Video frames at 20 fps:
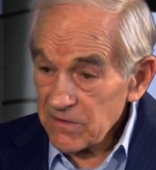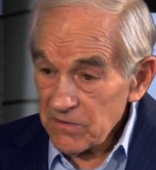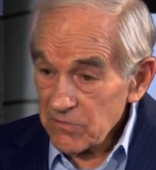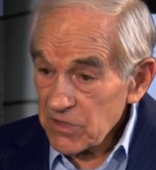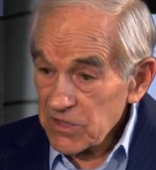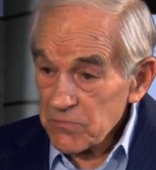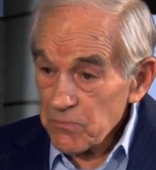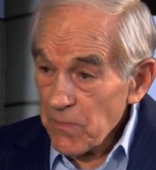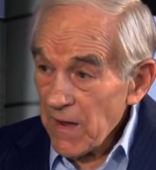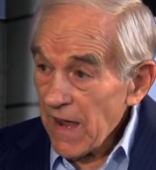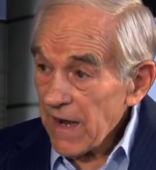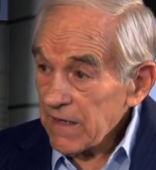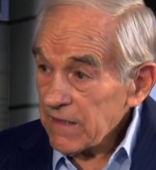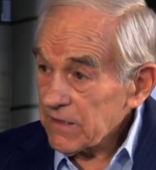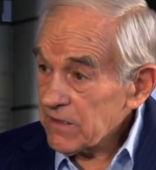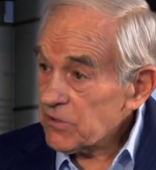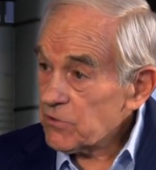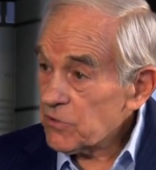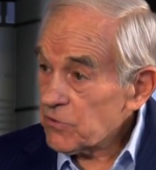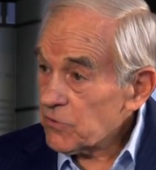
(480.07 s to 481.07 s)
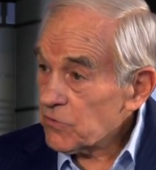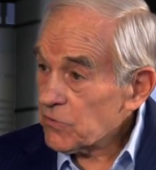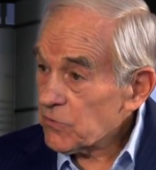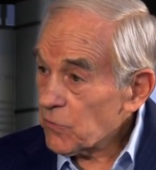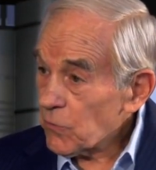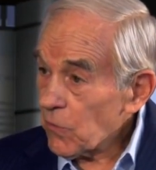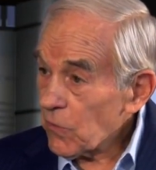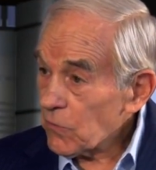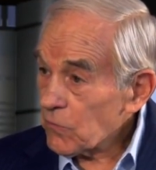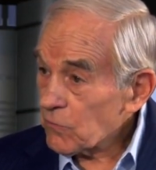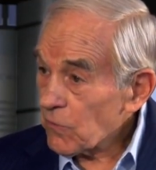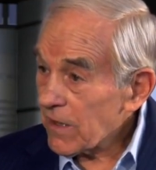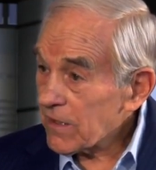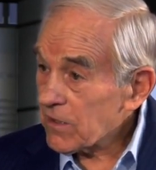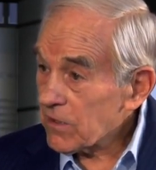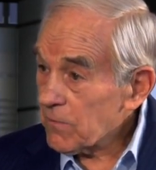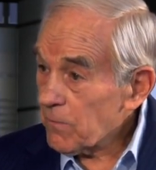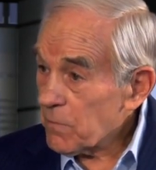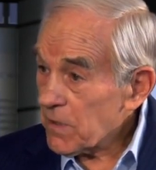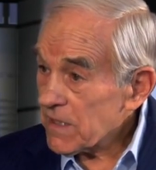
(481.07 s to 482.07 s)
just back to
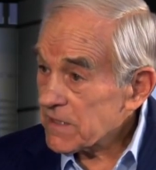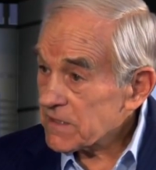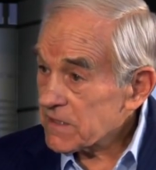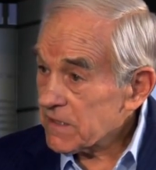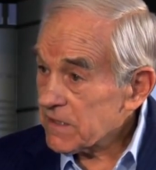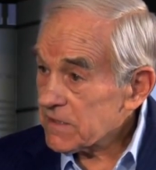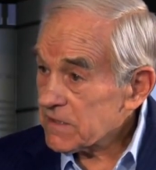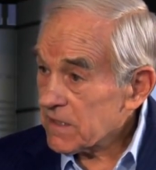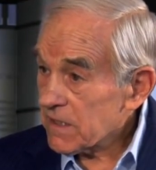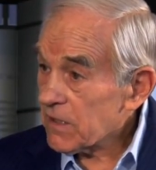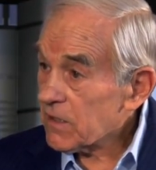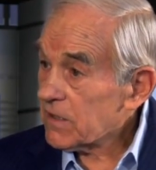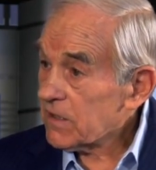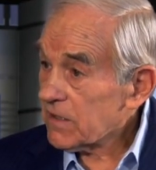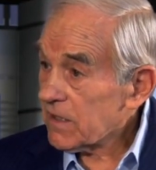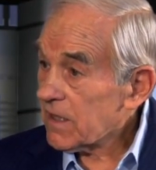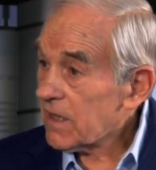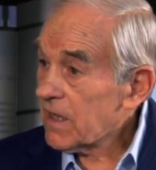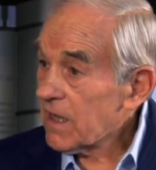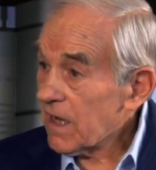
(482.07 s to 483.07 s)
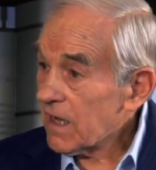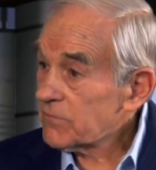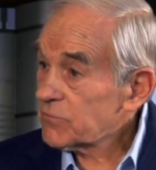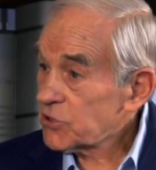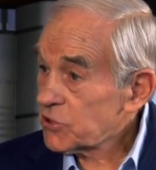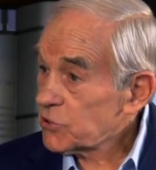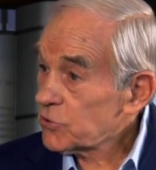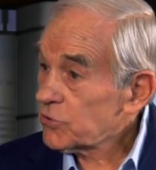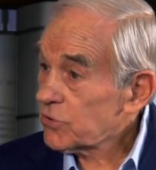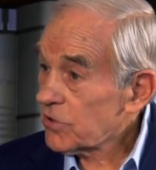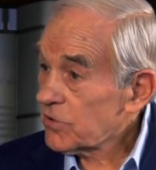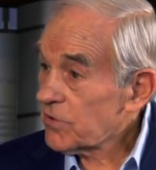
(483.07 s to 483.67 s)
regular business, and I'm sure